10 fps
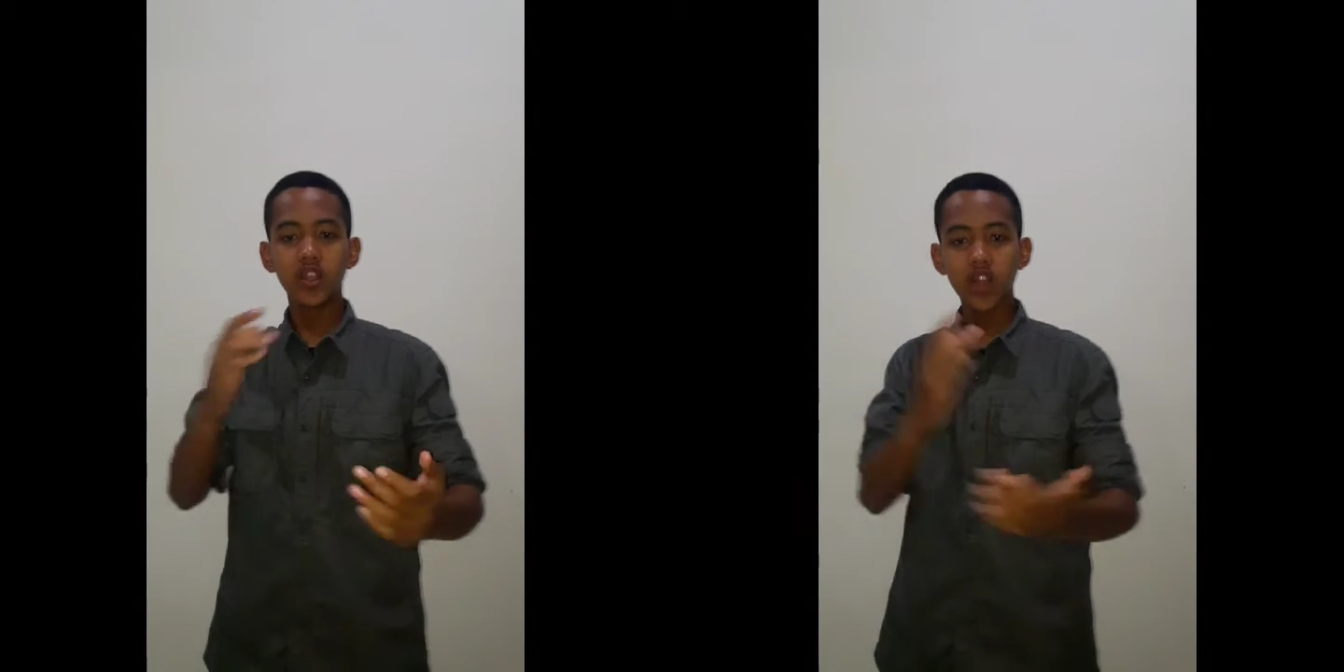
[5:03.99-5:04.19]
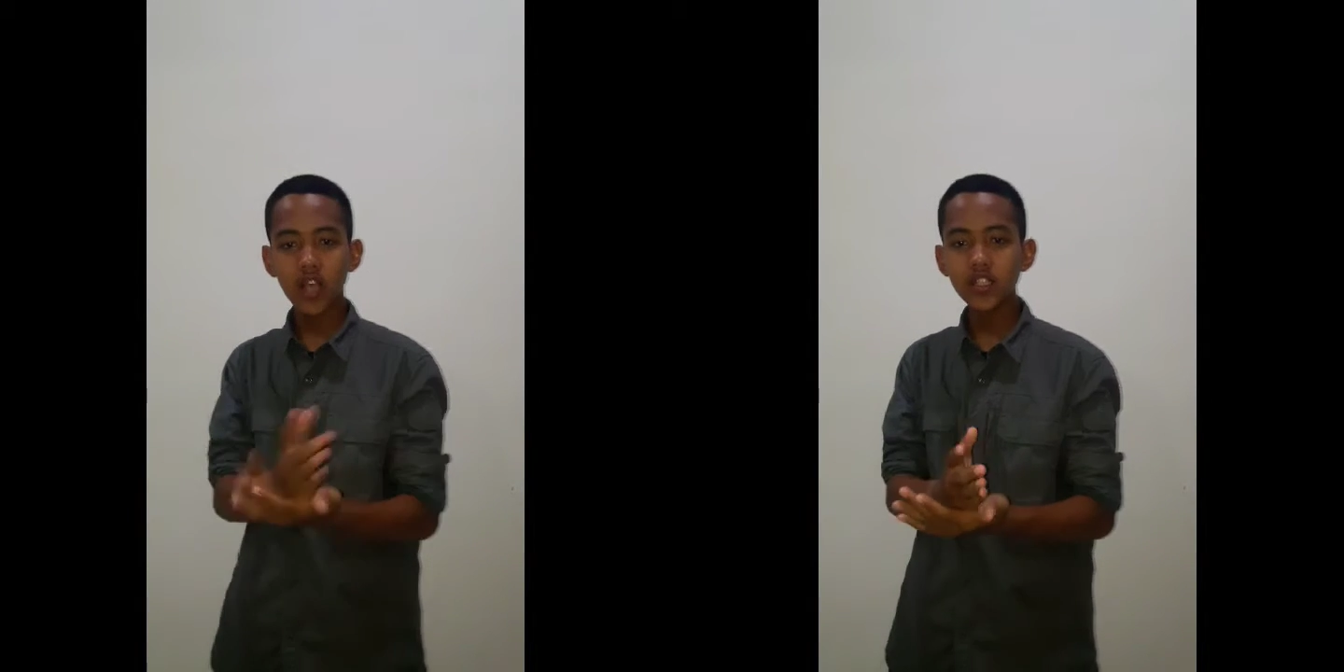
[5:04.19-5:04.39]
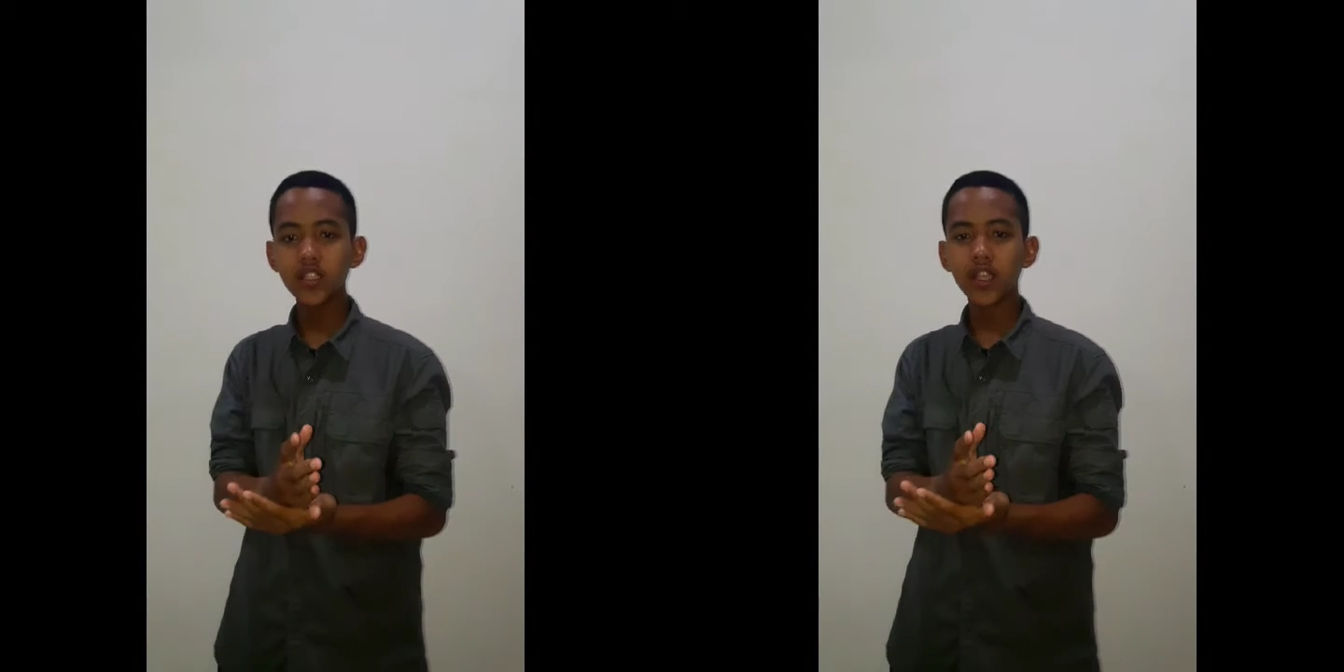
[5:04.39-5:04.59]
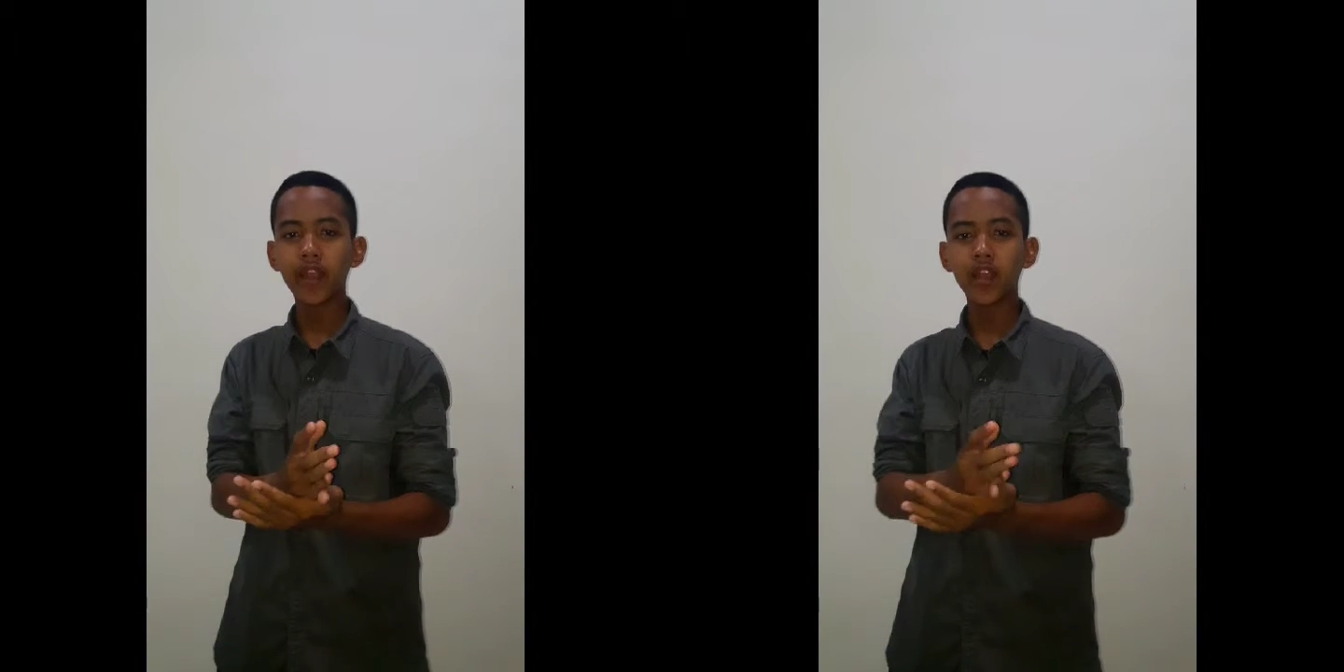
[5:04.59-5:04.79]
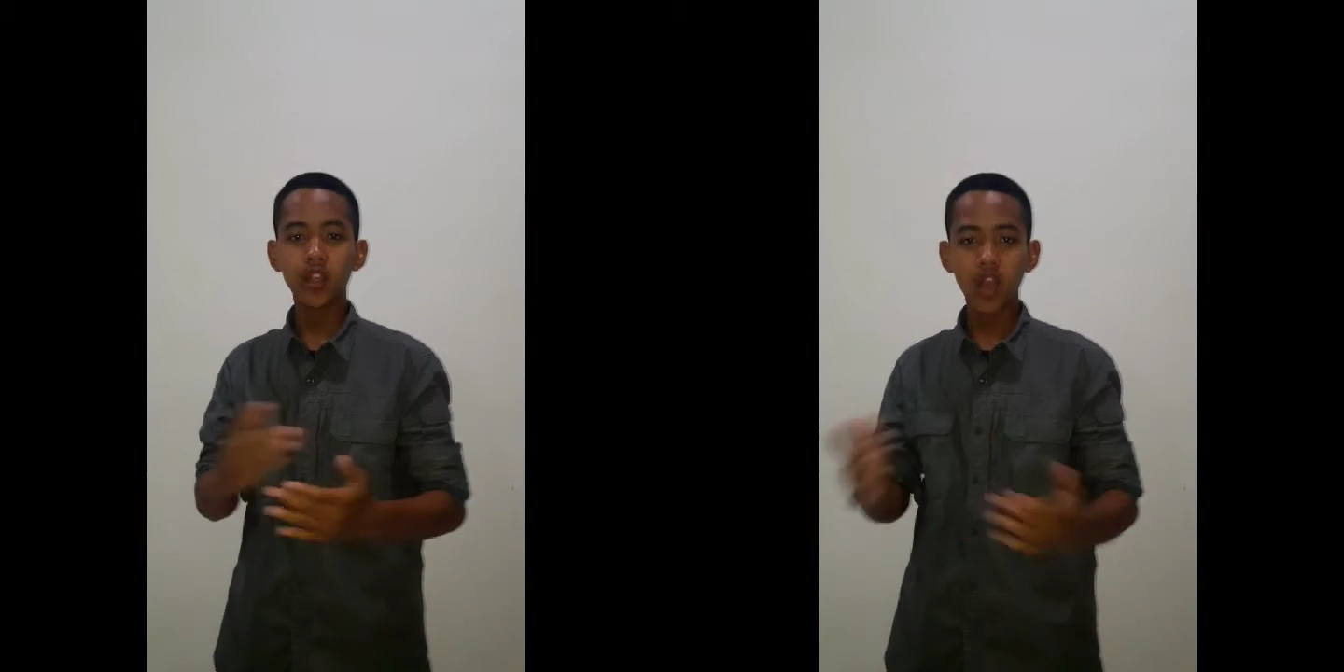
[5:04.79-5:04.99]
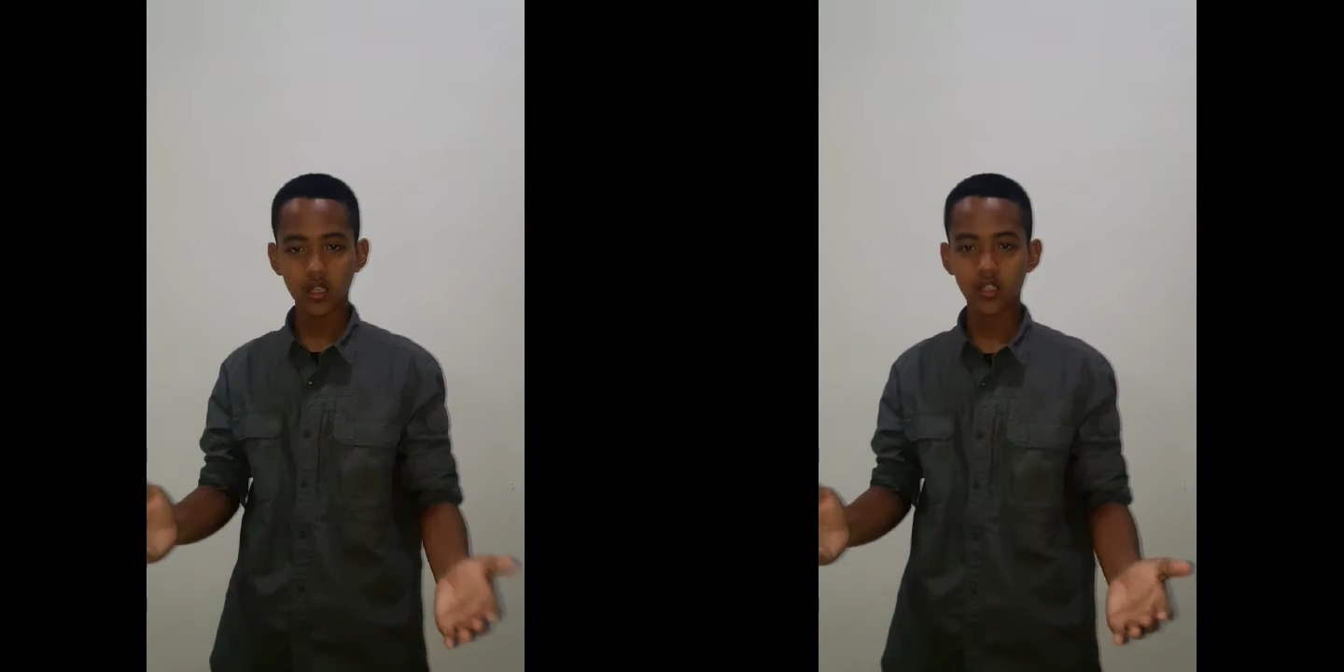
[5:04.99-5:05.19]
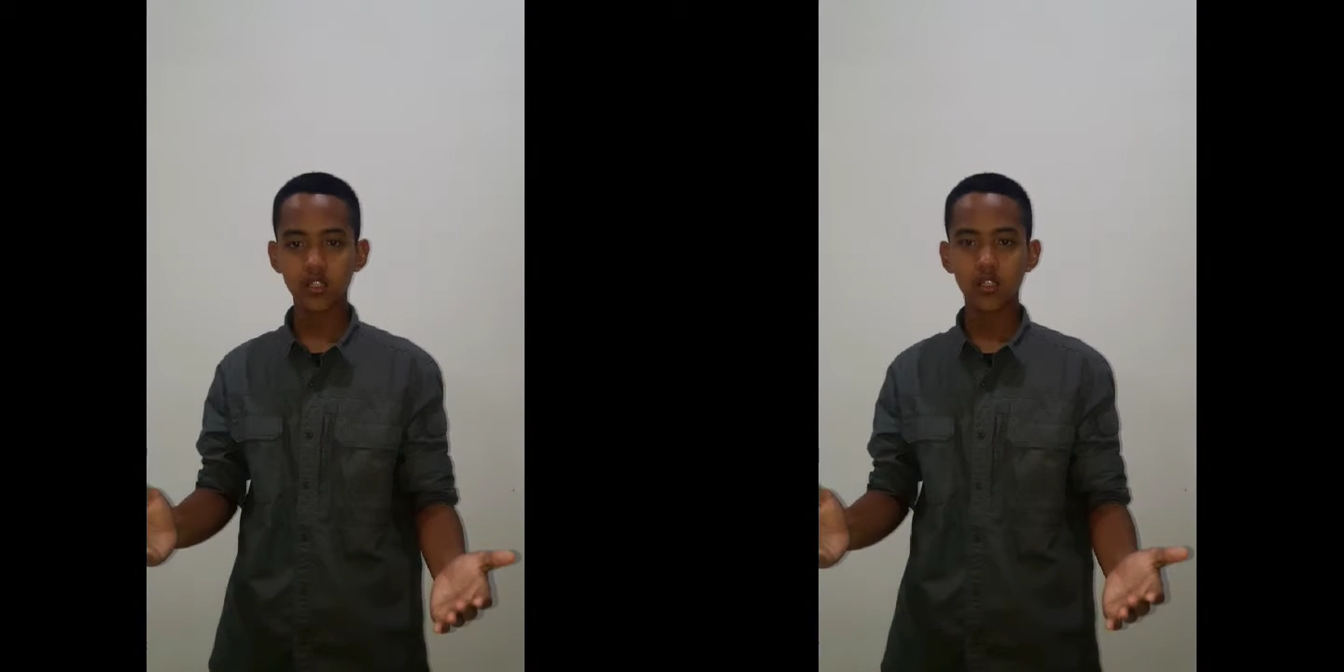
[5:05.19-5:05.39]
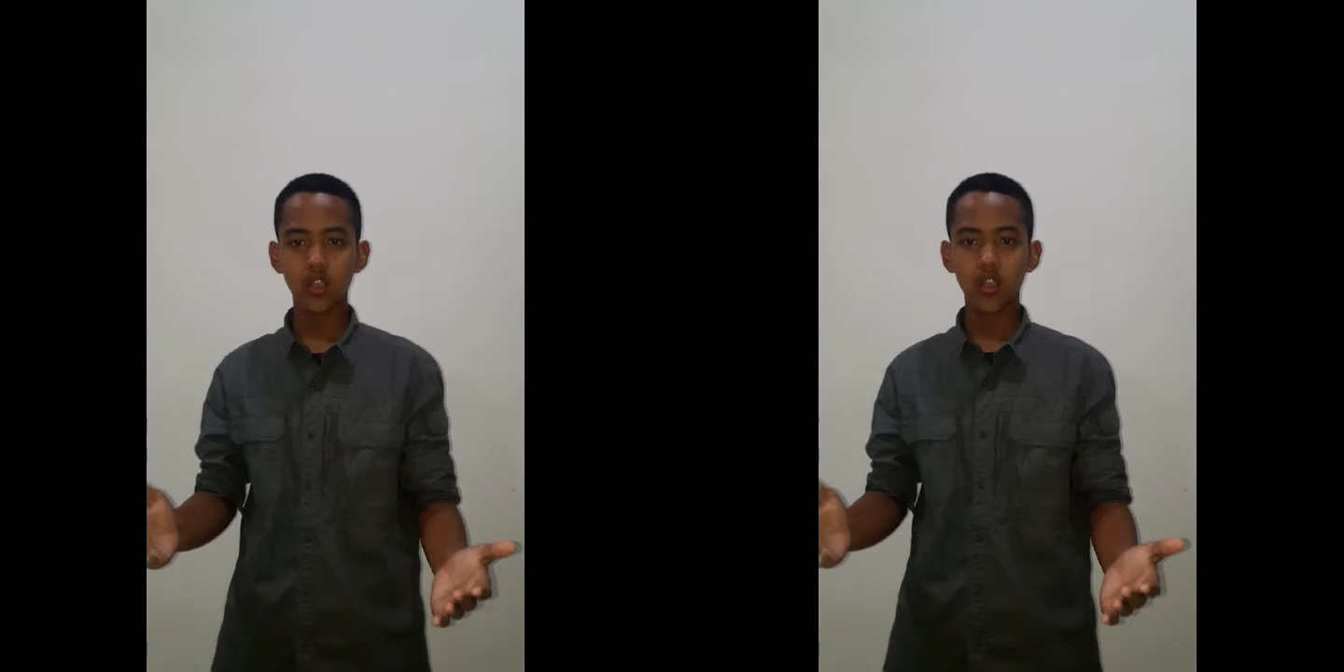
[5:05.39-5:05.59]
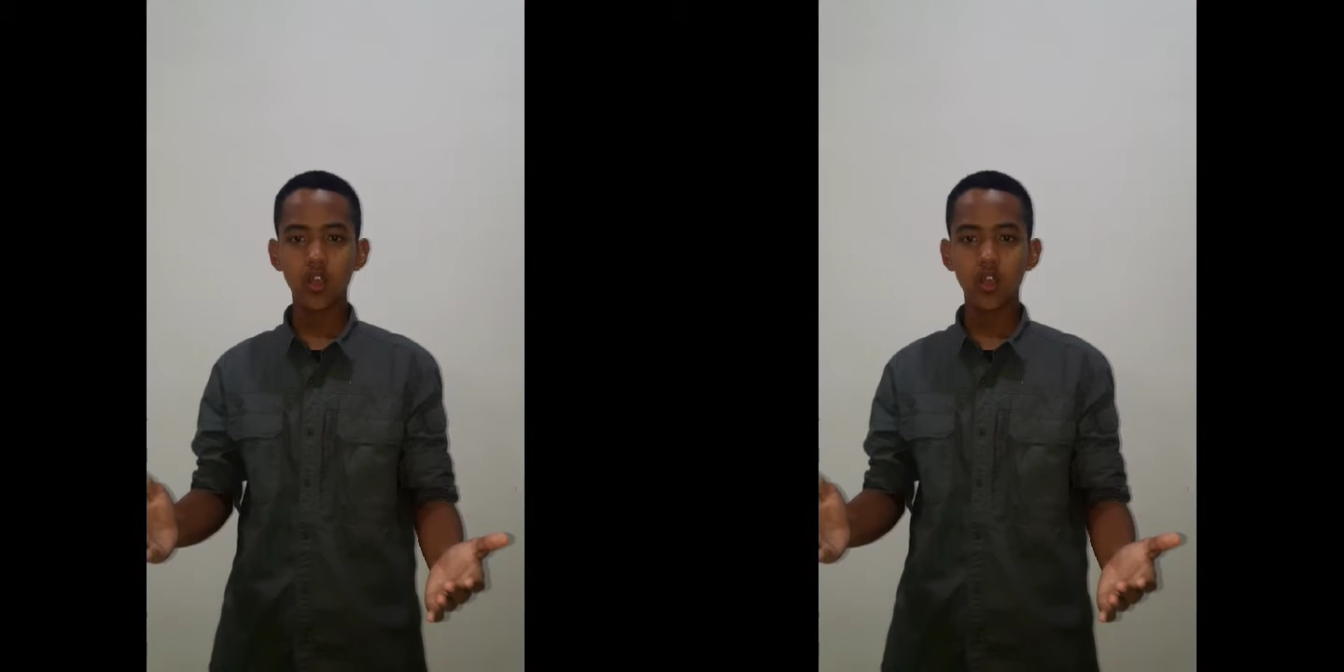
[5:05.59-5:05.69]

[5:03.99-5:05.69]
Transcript: dust and gas